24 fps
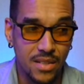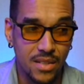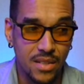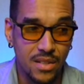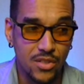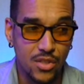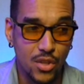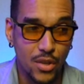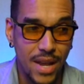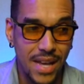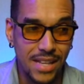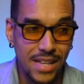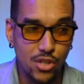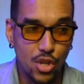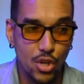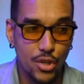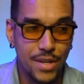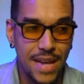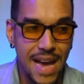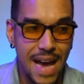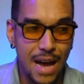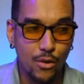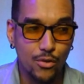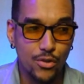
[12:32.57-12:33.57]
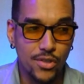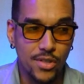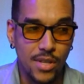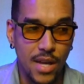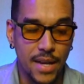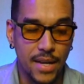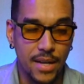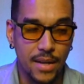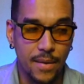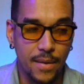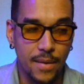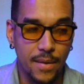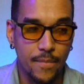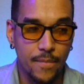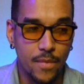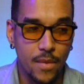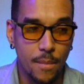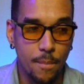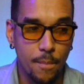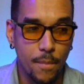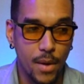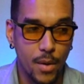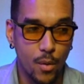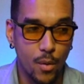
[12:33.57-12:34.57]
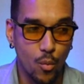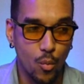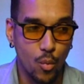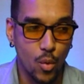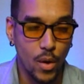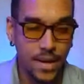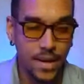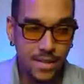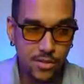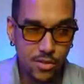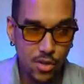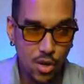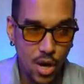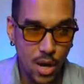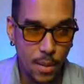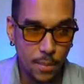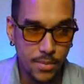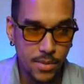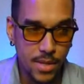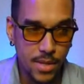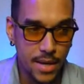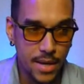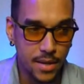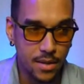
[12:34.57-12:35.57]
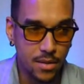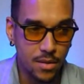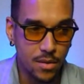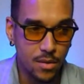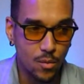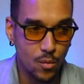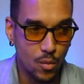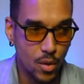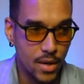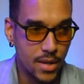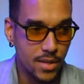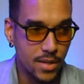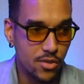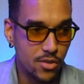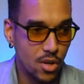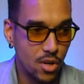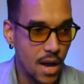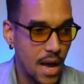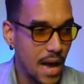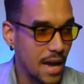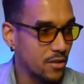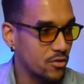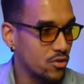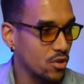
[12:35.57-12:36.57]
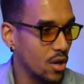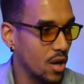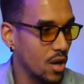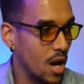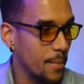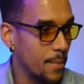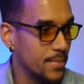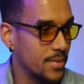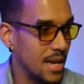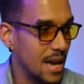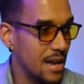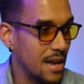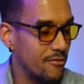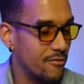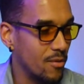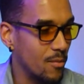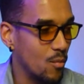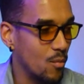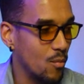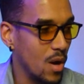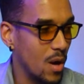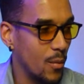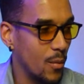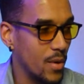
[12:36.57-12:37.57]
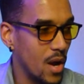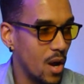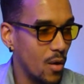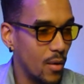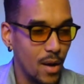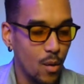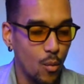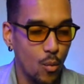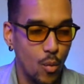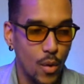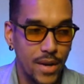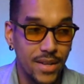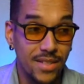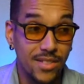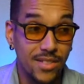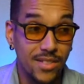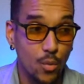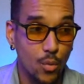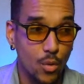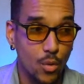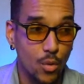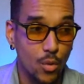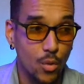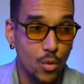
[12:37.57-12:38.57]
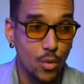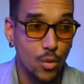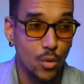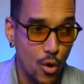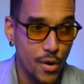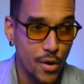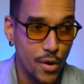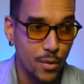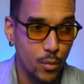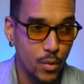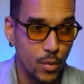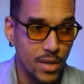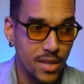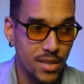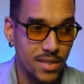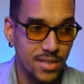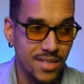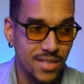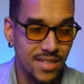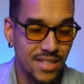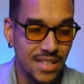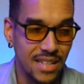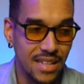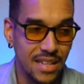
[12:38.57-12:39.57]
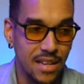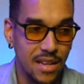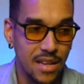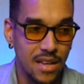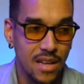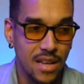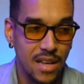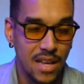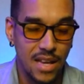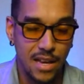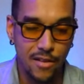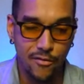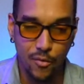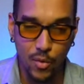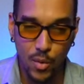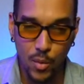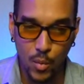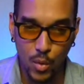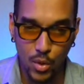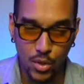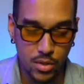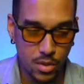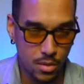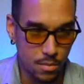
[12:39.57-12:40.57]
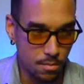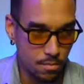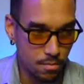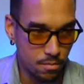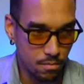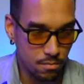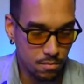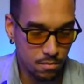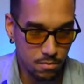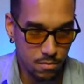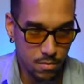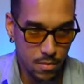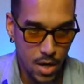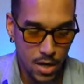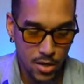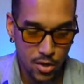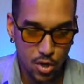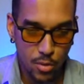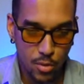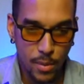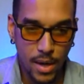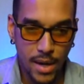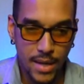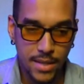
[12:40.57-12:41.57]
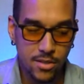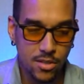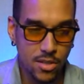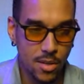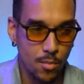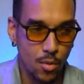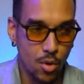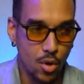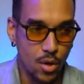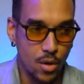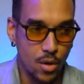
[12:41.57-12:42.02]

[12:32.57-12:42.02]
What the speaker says: So that's your downside. But what is your upside? What is your actual upside from where we are right now? What is the reward that we could see if we were to accumulate some more?